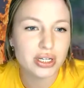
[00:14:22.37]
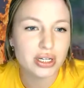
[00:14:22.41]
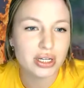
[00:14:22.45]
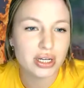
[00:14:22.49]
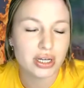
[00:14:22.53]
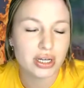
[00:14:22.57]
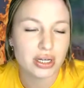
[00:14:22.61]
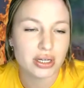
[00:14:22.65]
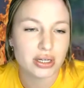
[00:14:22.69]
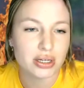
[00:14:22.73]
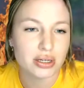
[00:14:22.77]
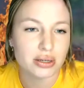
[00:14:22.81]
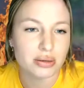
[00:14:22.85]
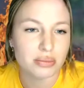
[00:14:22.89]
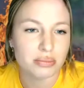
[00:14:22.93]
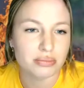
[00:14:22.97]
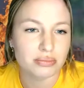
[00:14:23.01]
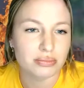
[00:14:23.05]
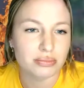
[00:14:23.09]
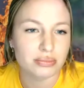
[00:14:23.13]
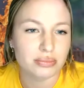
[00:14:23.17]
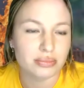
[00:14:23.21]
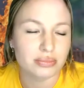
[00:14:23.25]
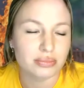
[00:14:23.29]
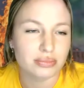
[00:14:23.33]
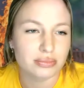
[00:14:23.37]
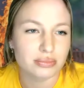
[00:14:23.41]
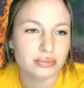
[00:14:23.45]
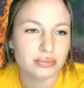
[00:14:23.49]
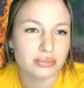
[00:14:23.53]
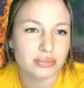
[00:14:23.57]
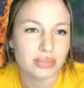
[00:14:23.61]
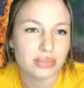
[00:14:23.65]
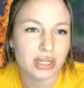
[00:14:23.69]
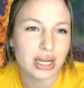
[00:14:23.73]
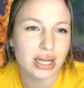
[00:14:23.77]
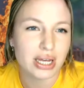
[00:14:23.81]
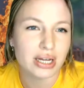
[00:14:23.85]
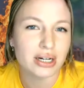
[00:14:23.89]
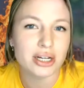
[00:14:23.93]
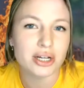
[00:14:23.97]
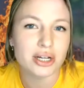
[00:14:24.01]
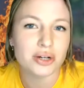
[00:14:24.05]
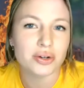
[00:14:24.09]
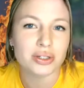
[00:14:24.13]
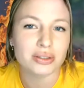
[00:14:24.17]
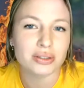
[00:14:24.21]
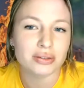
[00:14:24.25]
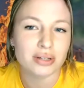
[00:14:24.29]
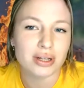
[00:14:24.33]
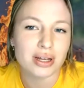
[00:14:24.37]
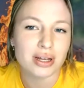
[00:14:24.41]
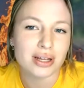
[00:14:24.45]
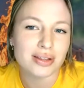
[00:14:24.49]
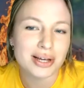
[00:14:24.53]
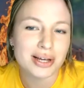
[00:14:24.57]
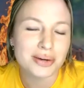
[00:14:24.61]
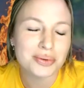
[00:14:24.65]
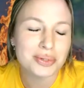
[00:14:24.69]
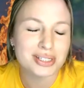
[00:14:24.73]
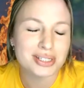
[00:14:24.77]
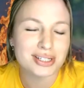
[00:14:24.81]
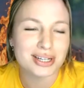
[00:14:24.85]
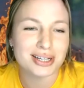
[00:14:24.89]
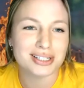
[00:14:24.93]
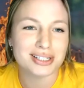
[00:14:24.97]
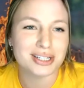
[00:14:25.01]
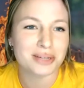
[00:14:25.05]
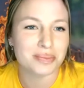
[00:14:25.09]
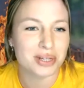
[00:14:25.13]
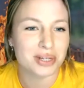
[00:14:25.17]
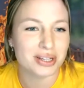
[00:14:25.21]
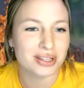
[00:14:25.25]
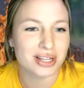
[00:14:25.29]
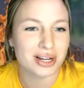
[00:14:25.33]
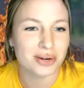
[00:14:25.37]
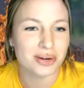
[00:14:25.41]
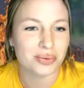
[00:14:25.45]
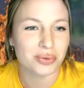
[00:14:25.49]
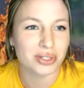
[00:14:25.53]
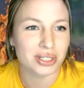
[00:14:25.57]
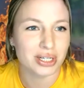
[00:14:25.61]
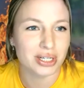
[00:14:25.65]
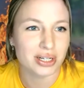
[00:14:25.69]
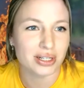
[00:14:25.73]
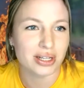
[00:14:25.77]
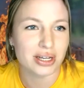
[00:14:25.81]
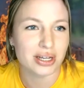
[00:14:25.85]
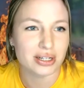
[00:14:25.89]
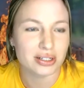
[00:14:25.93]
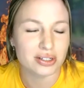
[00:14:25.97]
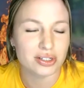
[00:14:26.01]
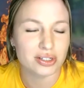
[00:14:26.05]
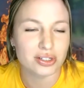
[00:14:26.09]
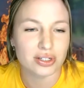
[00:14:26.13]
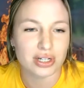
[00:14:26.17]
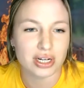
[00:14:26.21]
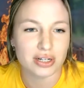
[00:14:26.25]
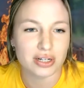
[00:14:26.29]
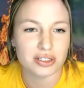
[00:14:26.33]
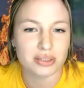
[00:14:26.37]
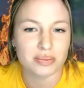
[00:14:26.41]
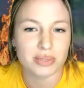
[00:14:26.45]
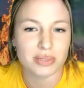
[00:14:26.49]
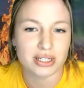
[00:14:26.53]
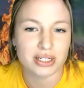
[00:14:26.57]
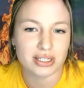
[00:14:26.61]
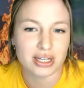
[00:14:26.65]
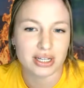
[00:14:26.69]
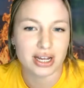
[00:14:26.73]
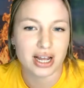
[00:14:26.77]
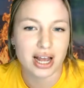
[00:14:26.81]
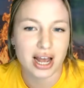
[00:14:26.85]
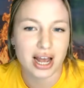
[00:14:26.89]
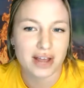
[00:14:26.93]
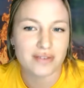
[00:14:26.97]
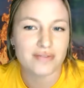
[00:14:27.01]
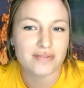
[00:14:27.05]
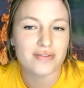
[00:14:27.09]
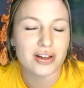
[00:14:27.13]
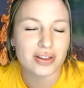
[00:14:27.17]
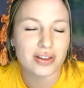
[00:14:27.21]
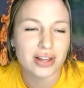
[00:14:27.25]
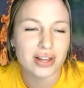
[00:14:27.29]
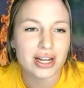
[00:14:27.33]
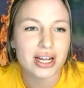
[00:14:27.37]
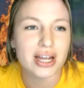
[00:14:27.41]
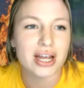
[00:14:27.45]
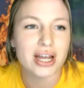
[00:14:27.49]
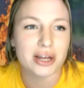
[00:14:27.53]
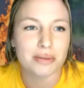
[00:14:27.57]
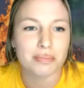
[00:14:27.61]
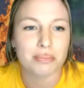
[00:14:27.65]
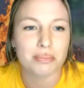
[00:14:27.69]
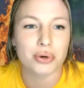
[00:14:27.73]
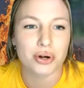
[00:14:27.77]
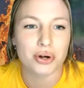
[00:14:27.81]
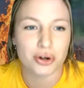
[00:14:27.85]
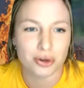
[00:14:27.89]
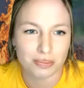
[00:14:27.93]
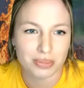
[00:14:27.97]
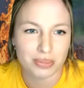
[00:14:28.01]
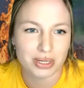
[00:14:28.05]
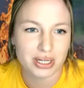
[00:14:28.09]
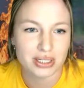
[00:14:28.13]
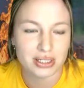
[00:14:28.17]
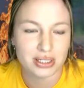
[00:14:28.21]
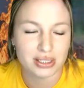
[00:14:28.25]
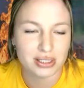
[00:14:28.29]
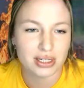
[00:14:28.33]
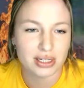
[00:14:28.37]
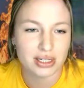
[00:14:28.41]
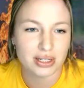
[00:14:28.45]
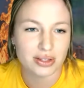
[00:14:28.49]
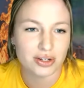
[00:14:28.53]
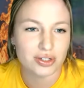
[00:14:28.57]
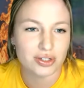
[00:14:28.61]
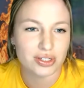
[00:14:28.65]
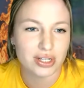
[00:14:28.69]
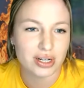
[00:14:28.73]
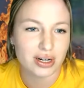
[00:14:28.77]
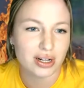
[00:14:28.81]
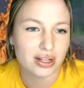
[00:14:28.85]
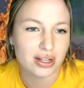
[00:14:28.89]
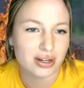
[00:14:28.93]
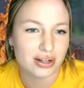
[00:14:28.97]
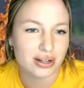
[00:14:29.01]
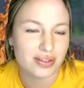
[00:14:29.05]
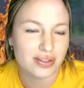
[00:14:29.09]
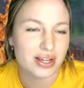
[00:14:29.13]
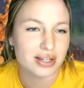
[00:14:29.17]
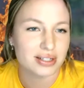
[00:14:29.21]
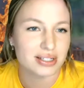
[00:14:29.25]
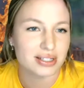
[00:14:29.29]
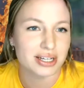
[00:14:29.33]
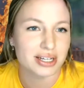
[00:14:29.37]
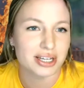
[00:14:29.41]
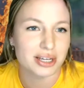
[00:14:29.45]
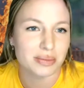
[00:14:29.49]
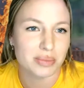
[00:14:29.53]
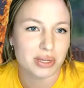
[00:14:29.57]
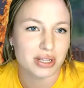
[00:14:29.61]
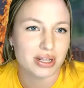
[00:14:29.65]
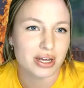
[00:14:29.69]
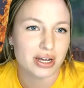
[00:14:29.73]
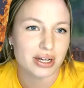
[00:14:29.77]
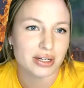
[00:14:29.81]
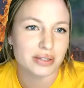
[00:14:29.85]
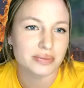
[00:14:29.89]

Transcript: I don't know. That was like something that really like stood out to me, is like I felt like I had purpose, and there's not a lot of things that give me that.